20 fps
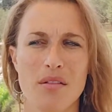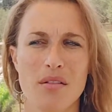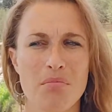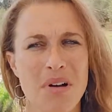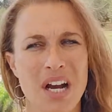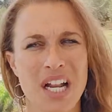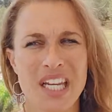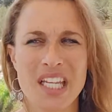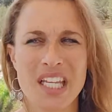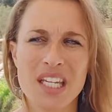
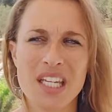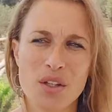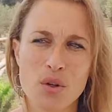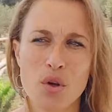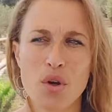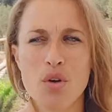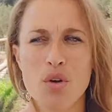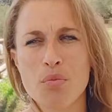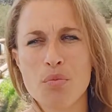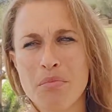money,
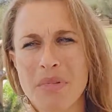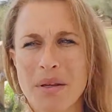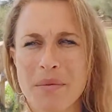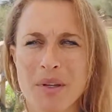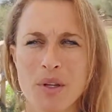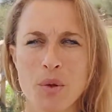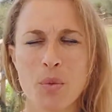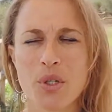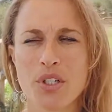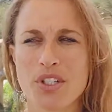
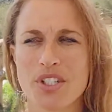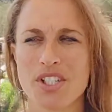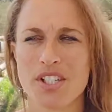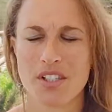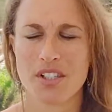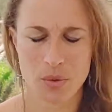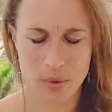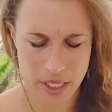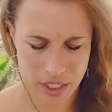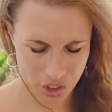maybe the work
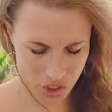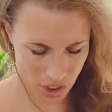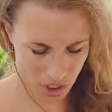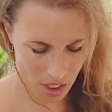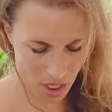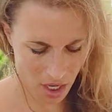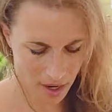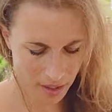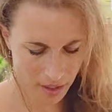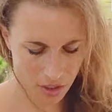
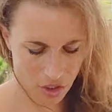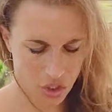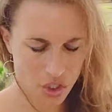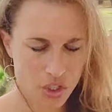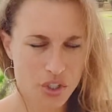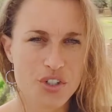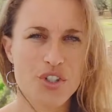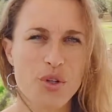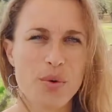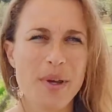situation, because
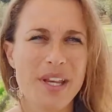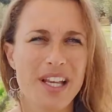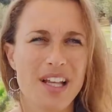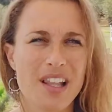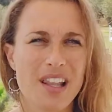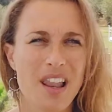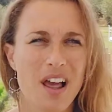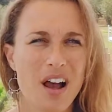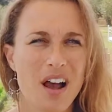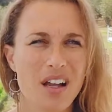you're doing
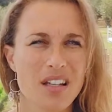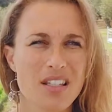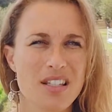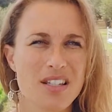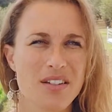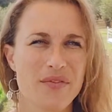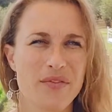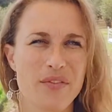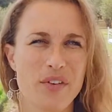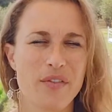a lot
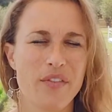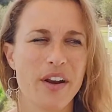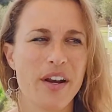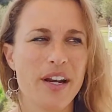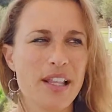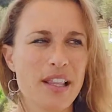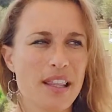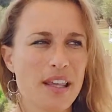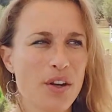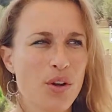for
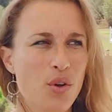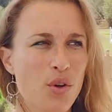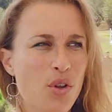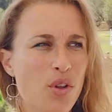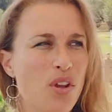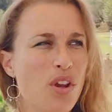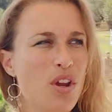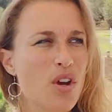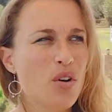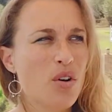very
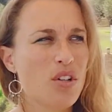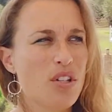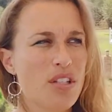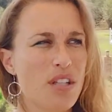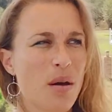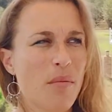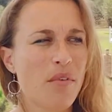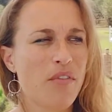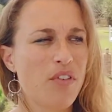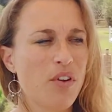little, or
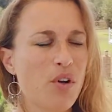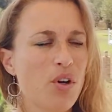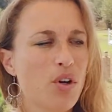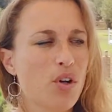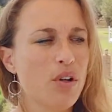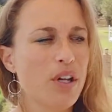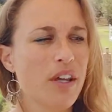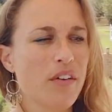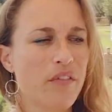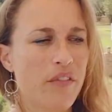some of you are
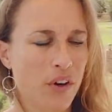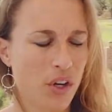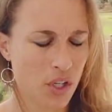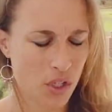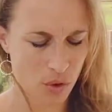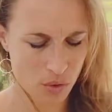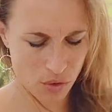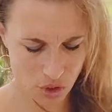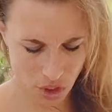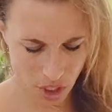looking for a
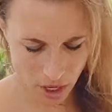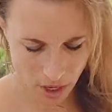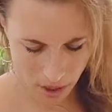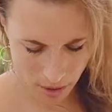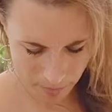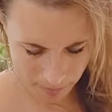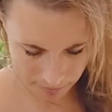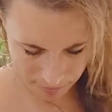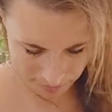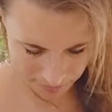new
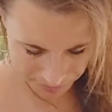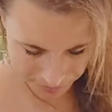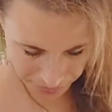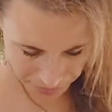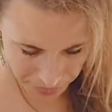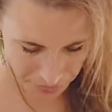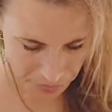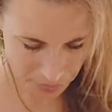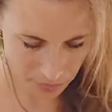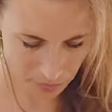job.
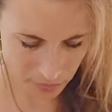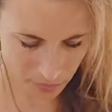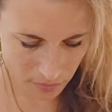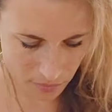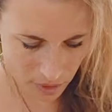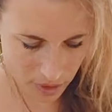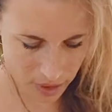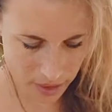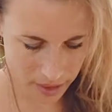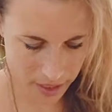
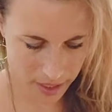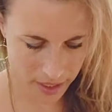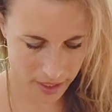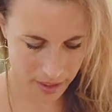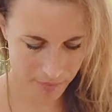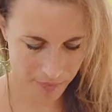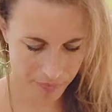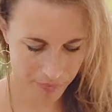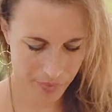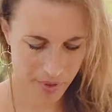
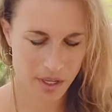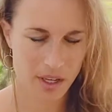Okay.